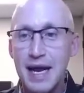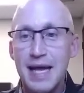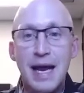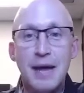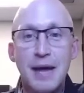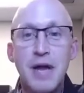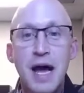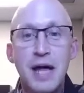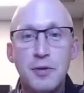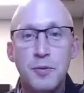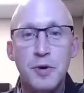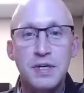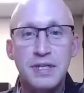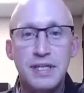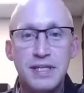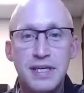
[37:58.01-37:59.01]
and i'm not the
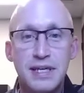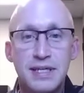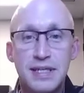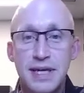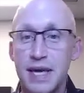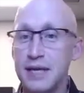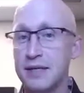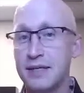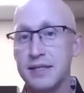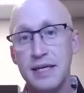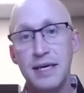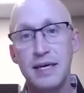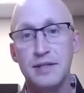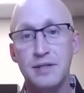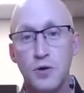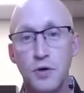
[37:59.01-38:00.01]
person that's going to say
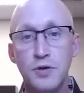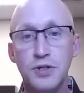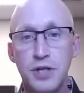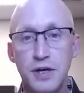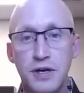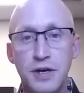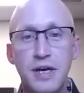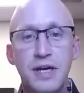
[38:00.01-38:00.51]
see told you